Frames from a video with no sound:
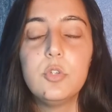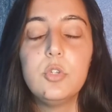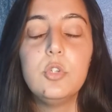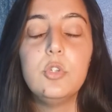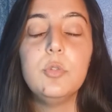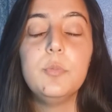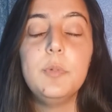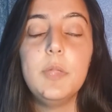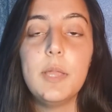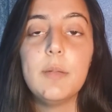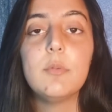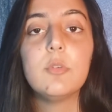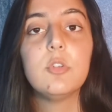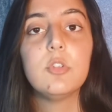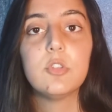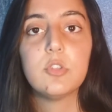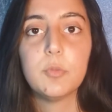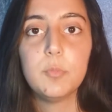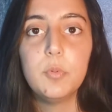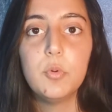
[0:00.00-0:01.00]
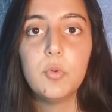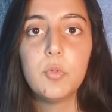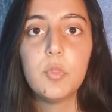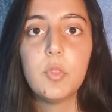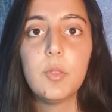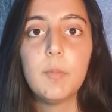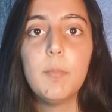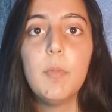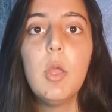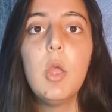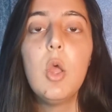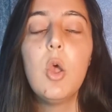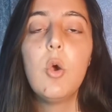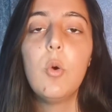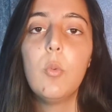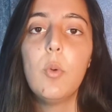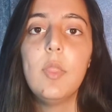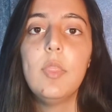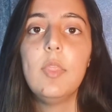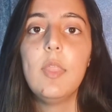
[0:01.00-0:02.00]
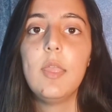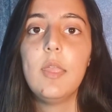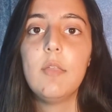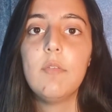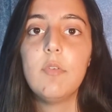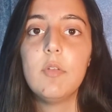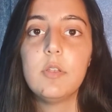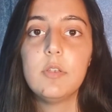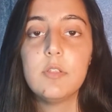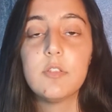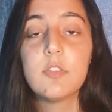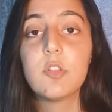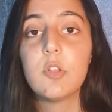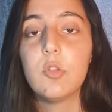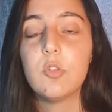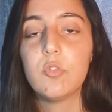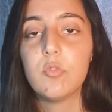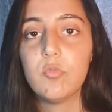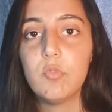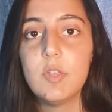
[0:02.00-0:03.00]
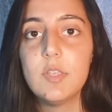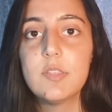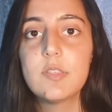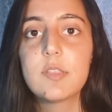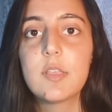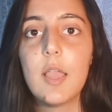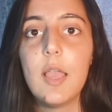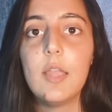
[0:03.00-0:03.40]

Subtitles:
to be able to support them when they've disclosed risk,